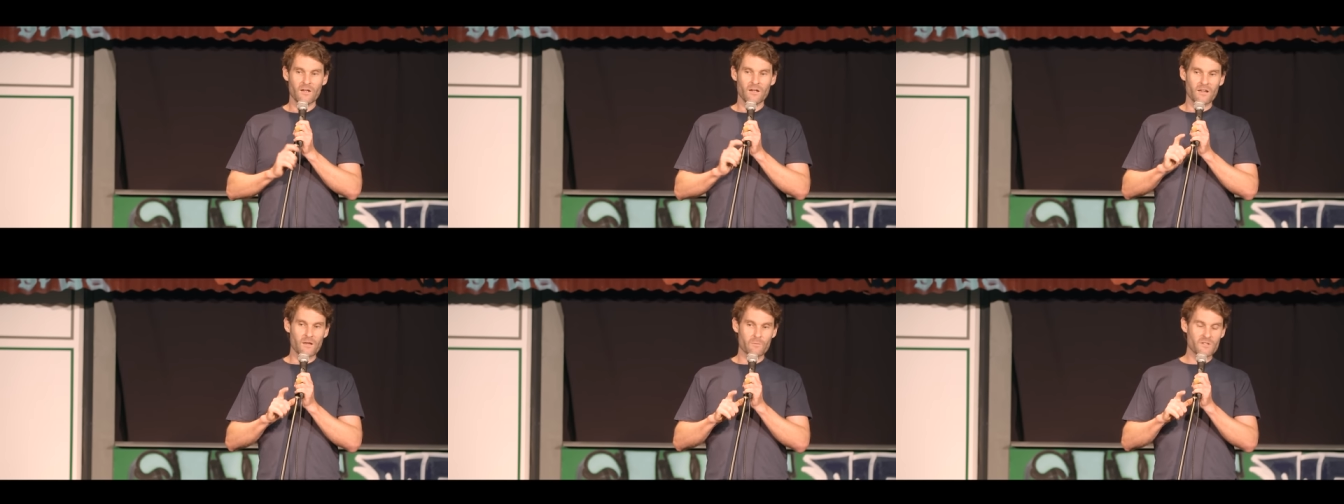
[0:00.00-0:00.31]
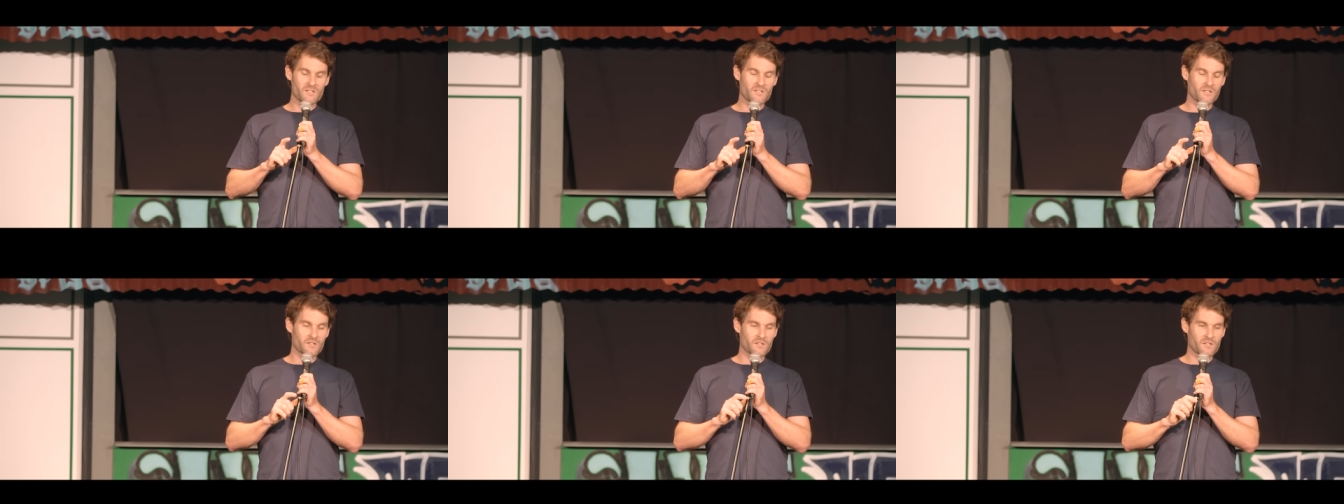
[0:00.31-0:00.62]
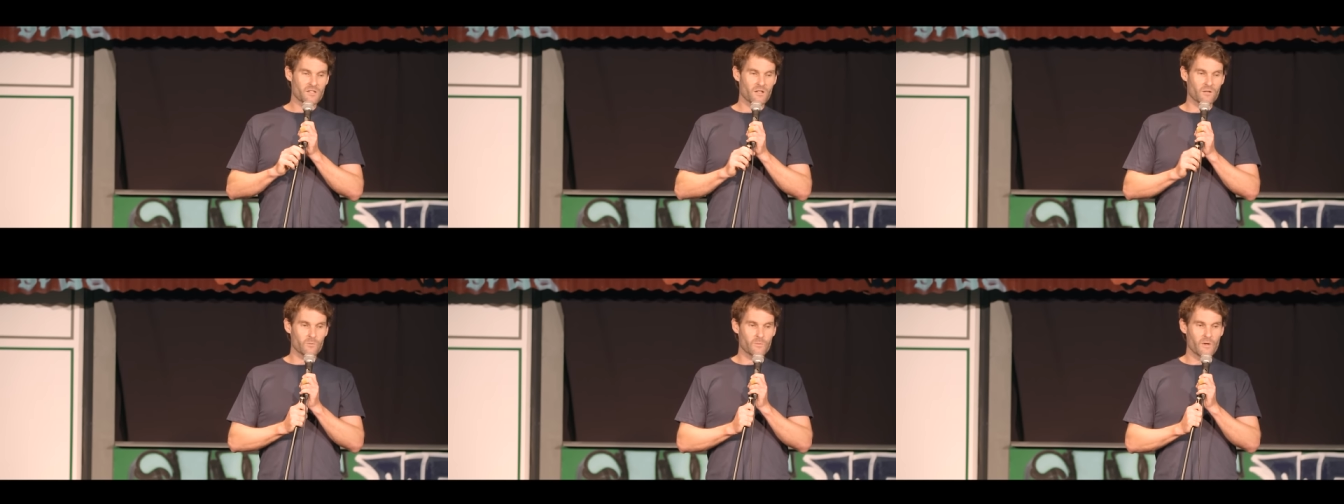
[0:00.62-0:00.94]
Let me tell you
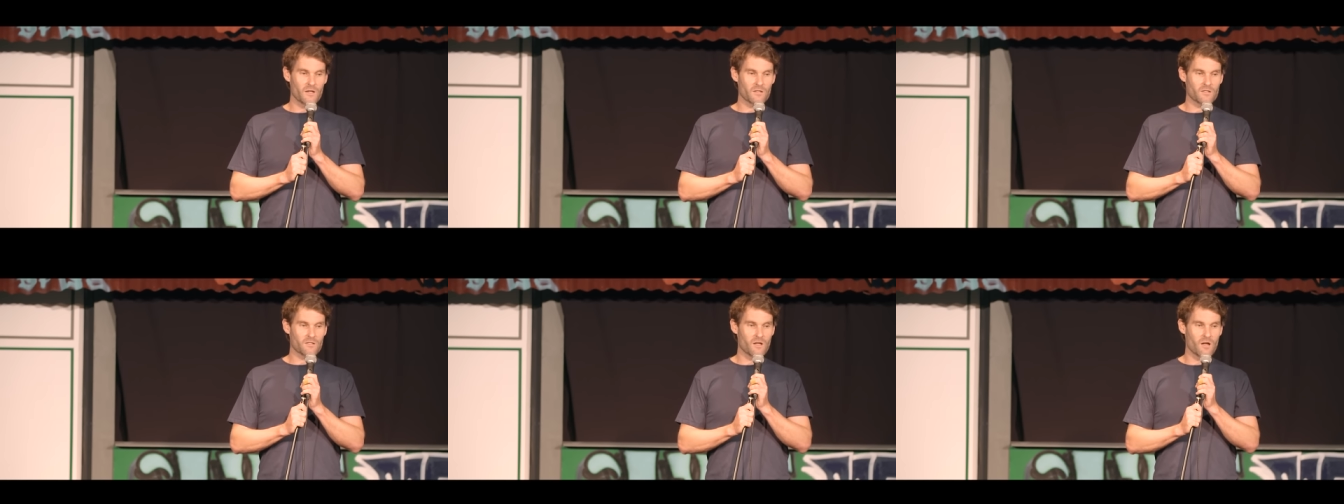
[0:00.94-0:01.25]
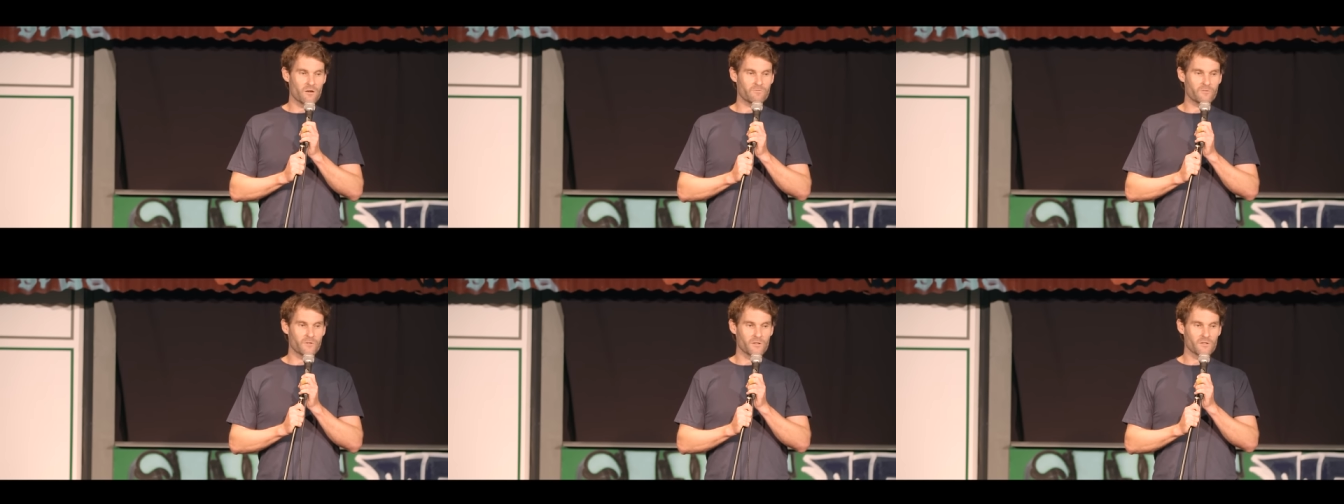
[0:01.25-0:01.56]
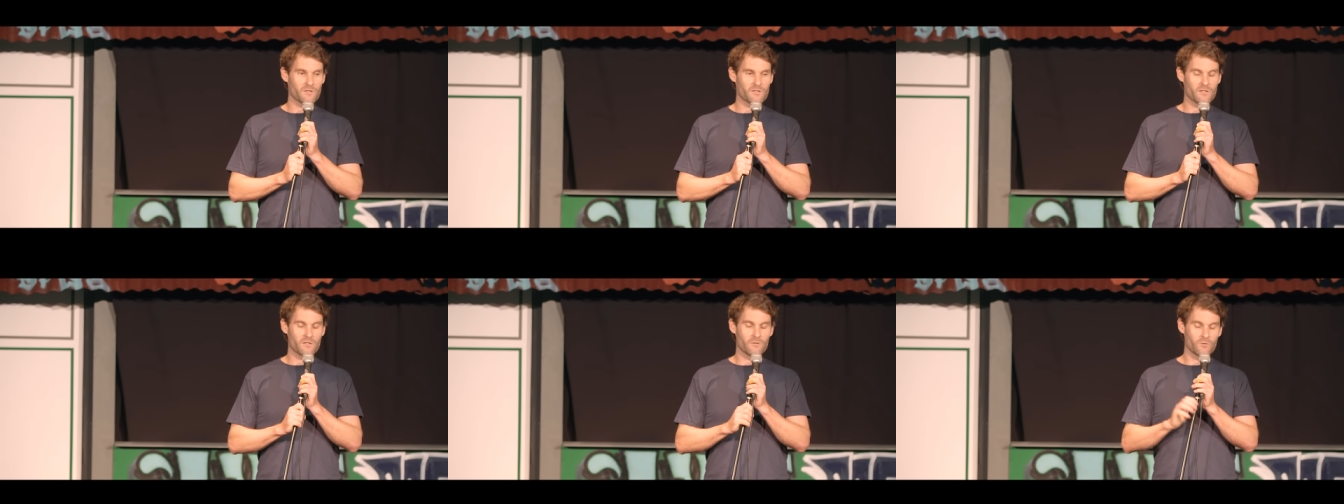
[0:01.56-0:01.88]
something about suffering."
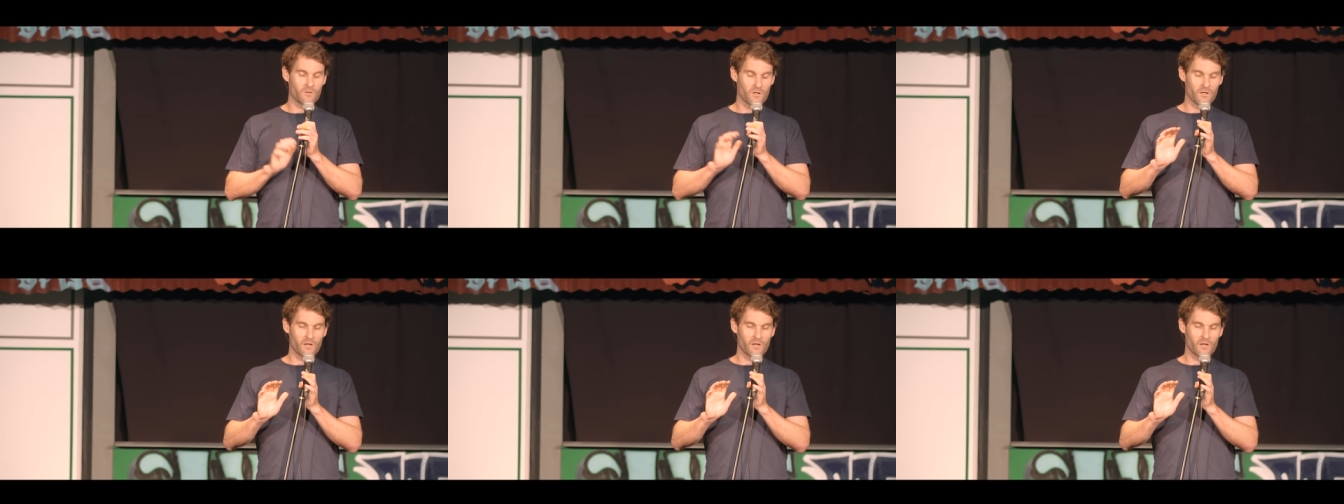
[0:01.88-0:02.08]
I said, "Look,